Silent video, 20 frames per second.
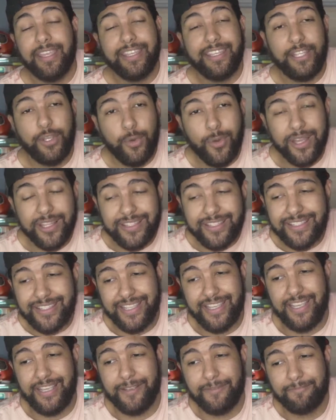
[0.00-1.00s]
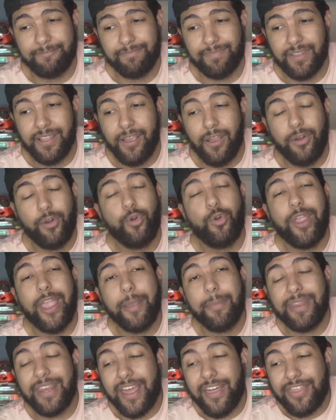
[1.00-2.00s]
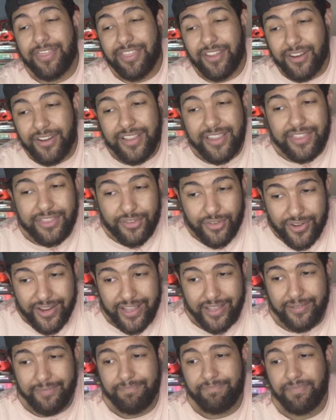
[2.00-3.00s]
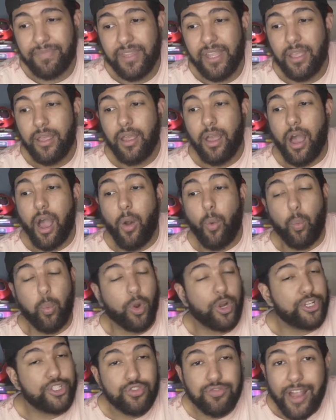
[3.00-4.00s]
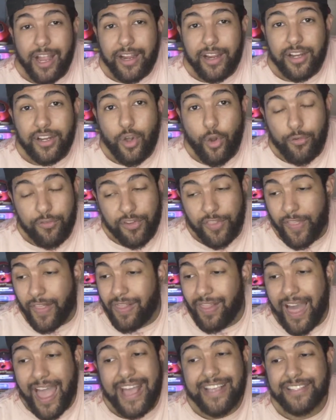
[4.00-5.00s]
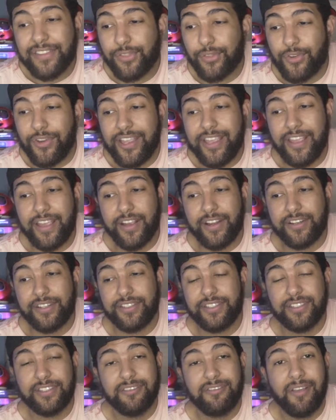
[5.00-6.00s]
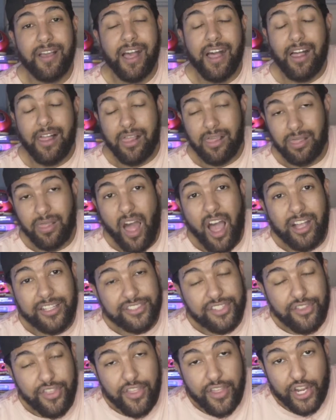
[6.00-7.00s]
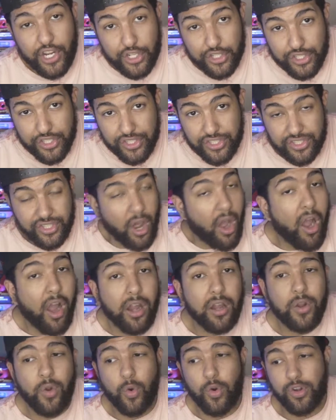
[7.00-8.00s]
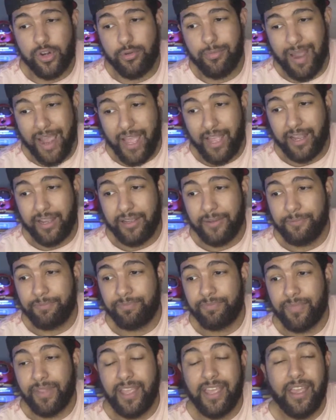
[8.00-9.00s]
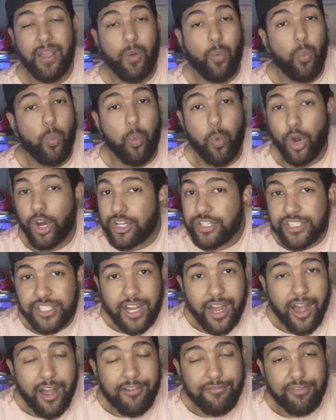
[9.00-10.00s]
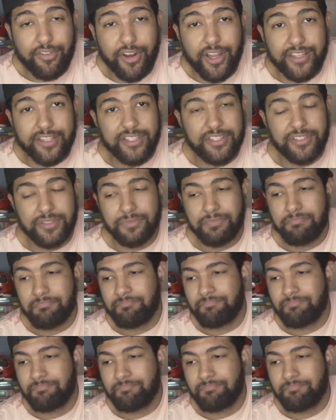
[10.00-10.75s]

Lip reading: UNC, who came in at 33, a worse record over the last 3 years, lost their star quarterback, worst conference.